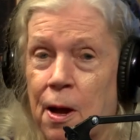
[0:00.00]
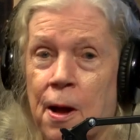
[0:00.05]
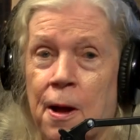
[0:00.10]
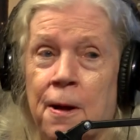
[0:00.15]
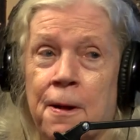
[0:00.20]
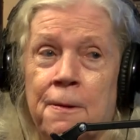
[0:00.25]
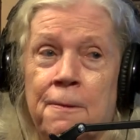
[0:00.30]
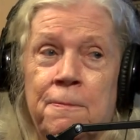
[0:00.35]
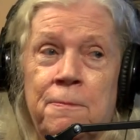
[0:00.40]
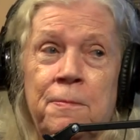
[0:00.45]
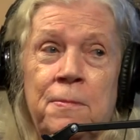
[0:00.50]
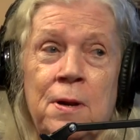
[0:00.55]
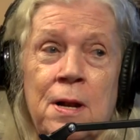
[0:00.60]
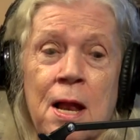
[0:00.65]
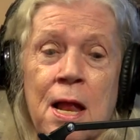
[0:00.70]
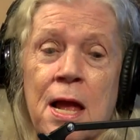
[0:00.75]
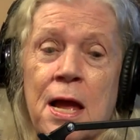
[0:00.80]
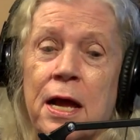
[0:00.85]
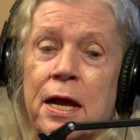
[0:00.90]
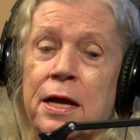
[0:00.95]
Um,
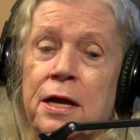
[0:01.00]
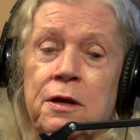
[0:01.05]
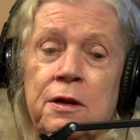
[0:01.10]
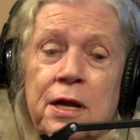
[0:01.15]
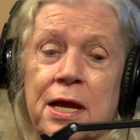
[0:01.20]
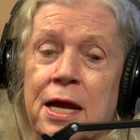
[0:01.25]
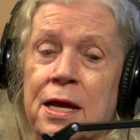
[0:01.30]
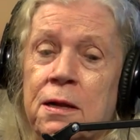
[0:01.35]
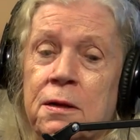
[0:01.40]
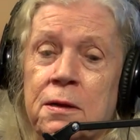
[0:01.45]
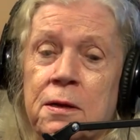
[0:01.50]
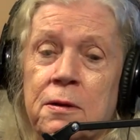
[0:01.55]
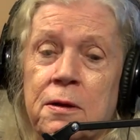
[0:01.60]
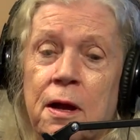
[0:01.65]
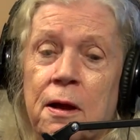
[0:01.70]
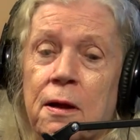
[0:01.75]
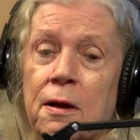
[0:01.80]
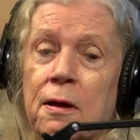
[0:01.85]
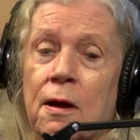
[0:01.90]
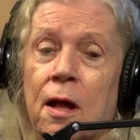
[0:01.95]
in
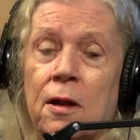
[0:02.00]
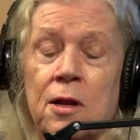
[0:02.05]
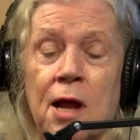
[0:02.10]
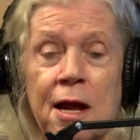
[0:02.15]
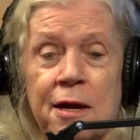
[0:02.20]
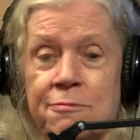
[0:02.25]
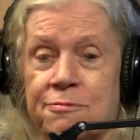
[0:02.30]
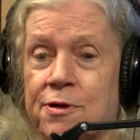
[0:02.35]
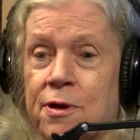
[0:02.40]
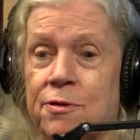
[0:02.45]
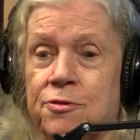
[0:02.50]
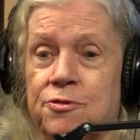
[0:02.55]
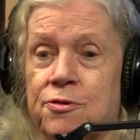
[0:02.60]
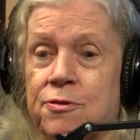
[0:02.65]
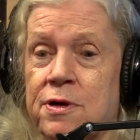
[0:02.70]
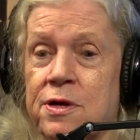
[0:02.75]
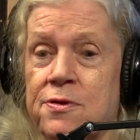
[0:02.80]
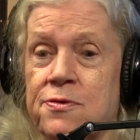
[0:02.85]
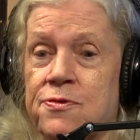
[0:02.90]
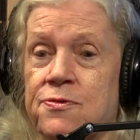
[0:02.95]
in a lot of
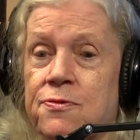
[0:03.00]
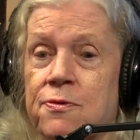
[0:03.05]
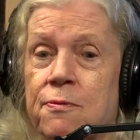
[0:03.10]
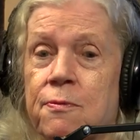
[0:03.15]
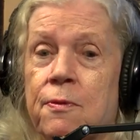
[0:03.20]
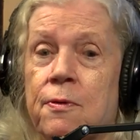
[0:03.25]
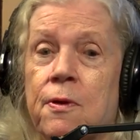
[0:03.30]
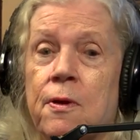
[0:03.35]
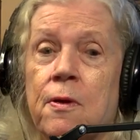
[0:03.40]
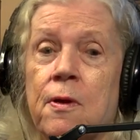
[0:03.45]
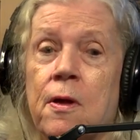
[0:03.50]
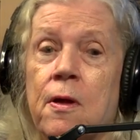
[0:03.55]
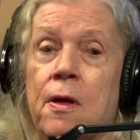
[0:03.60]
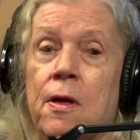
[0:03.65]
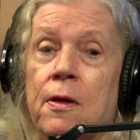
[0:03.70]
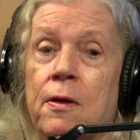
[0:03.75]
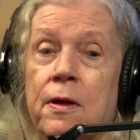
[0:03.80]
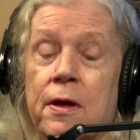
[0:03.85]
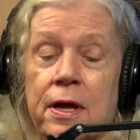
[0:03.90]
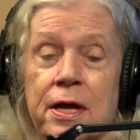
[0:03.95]
countries,
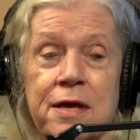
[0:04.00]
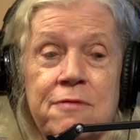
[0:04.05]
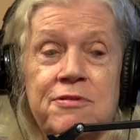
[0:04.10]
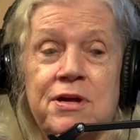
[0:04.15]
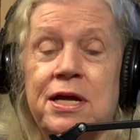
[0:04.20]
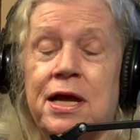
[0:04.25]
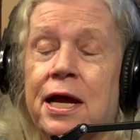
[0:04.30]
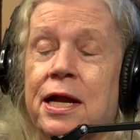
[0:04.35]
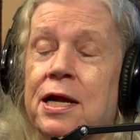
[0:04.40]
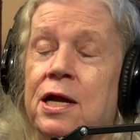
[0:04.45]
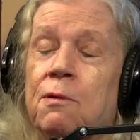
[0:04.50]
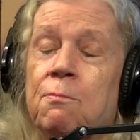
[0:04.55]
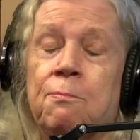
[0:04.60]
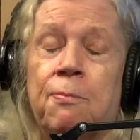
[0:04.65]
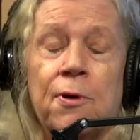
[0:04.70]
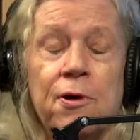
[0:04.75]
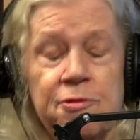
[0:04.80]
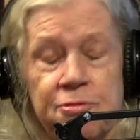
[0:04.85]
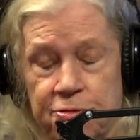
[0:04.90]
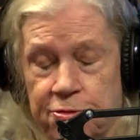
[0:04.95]
even getting a
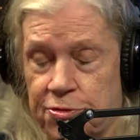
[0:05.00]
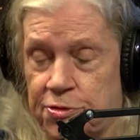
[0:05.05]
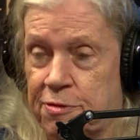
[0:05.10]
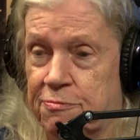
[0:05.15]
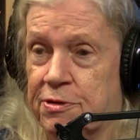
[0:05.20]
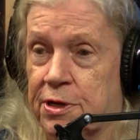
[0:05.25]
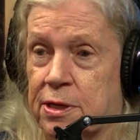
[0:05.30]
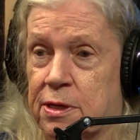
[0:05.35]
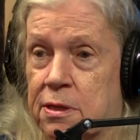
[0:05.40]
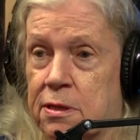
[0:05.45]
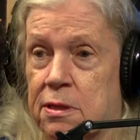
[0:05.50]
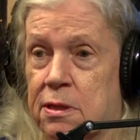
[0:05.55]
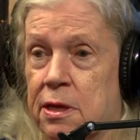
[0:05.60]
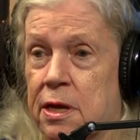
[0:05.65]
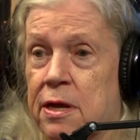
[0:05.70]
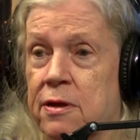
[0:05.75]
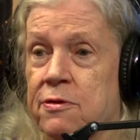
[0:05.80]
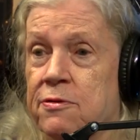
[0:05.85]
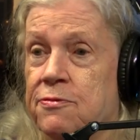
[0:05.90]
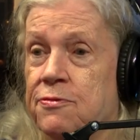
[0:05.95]
birth certificate
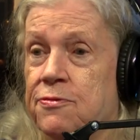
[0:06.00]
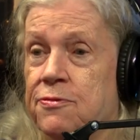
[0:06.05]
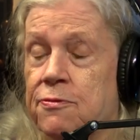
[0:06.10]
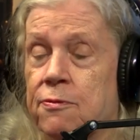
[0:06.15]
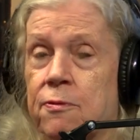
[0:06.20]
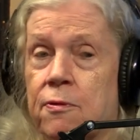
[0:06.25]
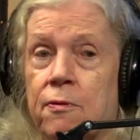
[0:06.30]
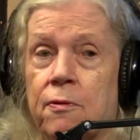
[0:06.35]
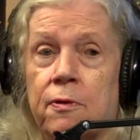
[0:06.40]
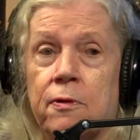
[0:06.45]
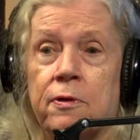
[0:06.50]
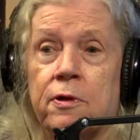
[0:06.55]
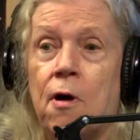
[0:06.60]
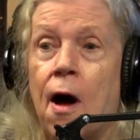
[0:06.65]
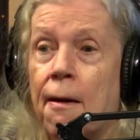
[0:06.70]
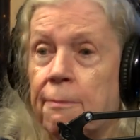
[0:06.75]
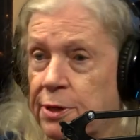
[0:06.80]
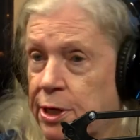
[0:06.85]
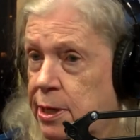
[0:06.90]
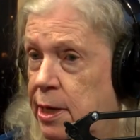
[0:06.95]
is
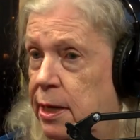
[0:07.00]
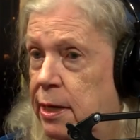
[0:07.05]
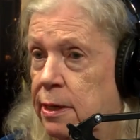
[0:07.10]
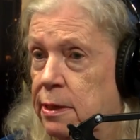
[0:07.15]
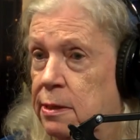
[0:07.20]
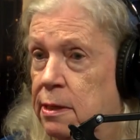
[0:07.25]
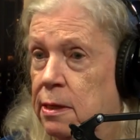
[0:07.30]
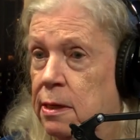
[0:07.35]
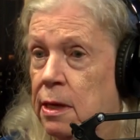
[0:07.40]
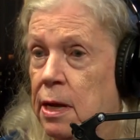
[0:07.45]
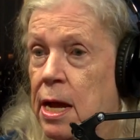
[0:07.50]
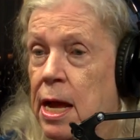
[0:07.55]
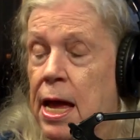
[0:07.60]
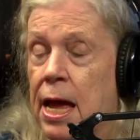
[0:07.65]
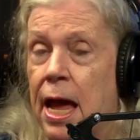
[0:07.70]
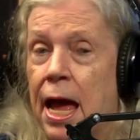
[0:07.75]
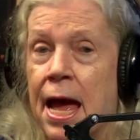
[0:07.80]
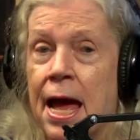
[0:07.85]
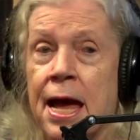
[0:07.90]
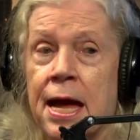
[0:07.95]
complicated,
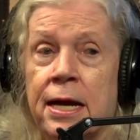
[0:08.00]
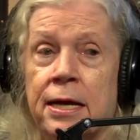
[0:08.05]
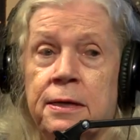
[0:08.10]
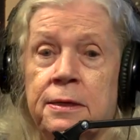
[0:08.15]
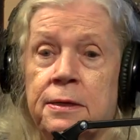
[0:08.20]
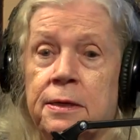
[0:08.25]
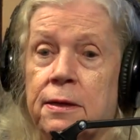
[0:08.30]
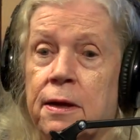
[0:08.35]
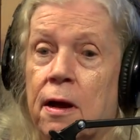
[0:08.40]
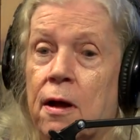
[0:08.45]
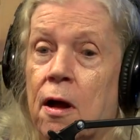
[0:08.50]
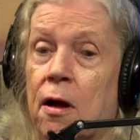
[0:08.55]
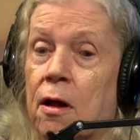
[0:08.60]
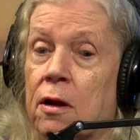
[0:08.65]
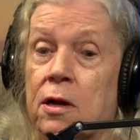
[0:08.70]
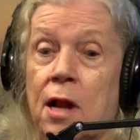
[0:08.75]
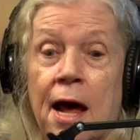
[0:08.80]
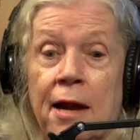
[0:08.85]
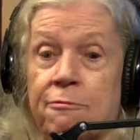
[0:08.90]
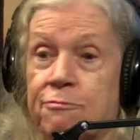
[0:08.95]
and
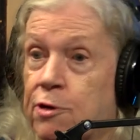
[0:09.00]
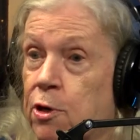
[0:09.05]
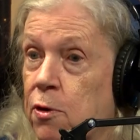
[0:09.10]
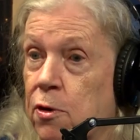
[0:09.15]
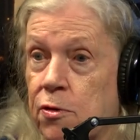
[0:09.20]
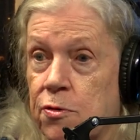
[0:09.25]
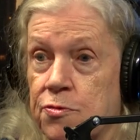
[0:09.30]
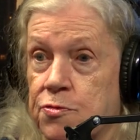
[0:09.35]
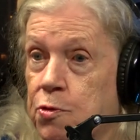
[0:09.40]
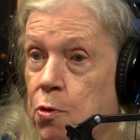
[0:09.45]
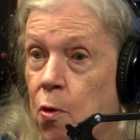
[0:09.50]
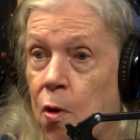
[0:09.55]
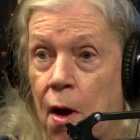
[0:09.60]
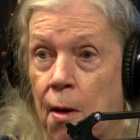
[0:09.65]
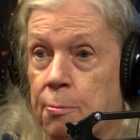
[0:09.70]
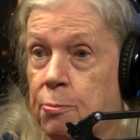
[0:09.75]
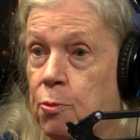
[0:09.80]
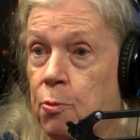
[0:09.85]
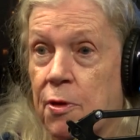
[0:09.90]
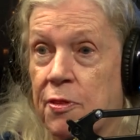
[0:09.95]
a lot of girls grow
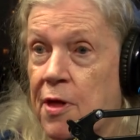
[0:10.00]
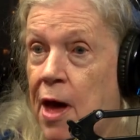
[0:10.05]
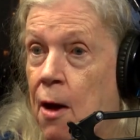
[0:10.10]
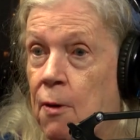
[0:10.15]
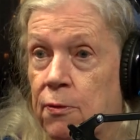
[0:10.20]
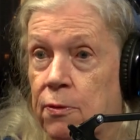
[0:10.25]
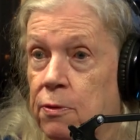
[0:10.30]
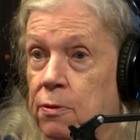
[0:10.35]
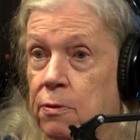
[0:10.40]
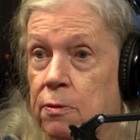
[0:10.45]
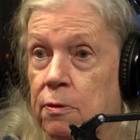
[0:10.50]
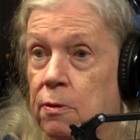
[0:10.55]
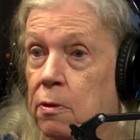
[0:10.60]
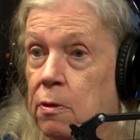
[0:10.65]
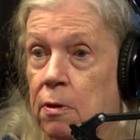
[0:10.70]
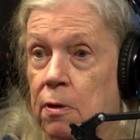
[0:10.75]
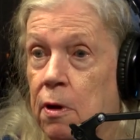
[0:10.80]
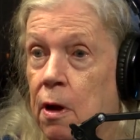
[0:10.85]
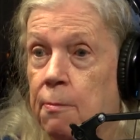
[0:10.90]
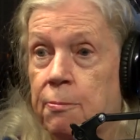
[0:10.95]
up without
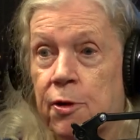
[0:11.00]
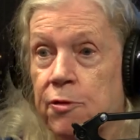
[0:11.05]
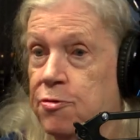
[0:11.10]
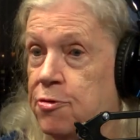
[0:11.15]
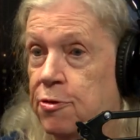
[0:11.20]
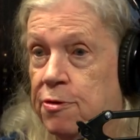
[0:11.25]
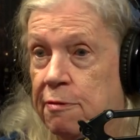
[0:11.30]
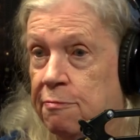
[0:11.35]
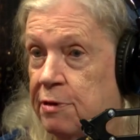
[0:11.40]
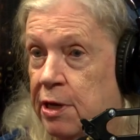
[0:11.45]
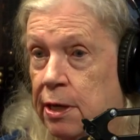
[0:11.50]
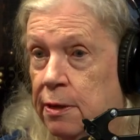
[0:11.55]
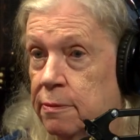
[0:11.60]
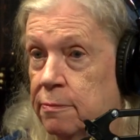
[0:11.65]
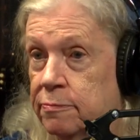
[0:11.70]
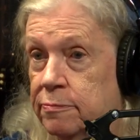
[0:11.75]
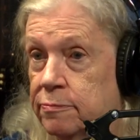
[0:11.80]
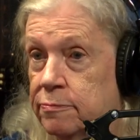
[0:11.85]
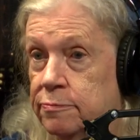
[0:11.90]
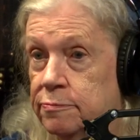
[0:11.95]
a birth certificate.